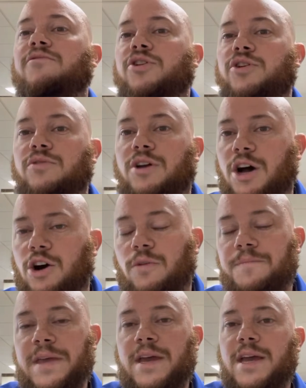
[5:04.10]
you
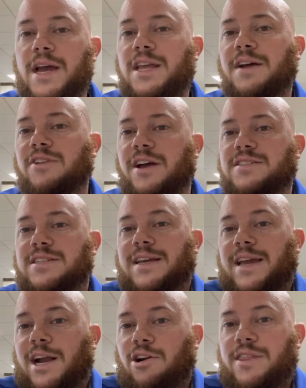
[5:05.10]
go, and you have less to
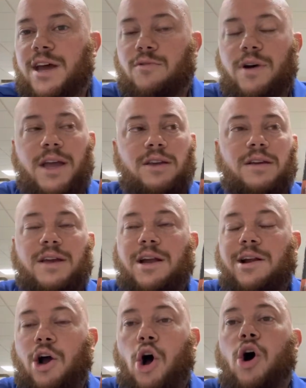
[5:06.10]
carry that way. You can
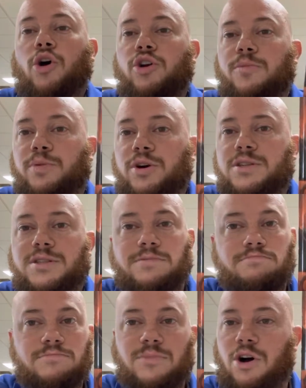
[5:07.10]
carry all your books
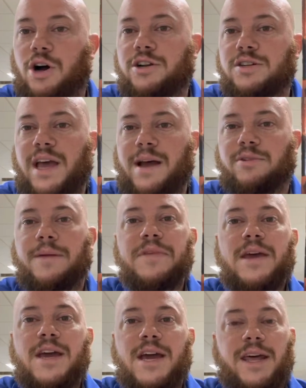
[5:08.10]
on your tablet,
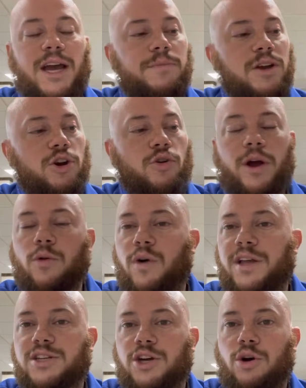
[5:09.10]
and that can be a great
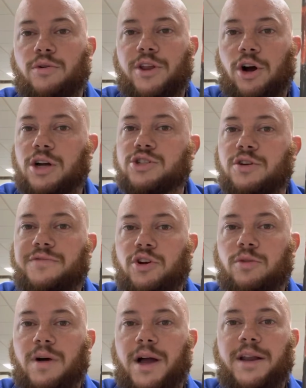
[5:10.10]
way to go with it also if you
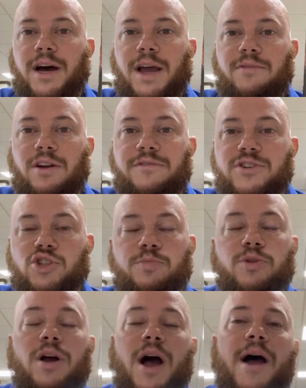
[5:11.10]
don't mind not having a physical book.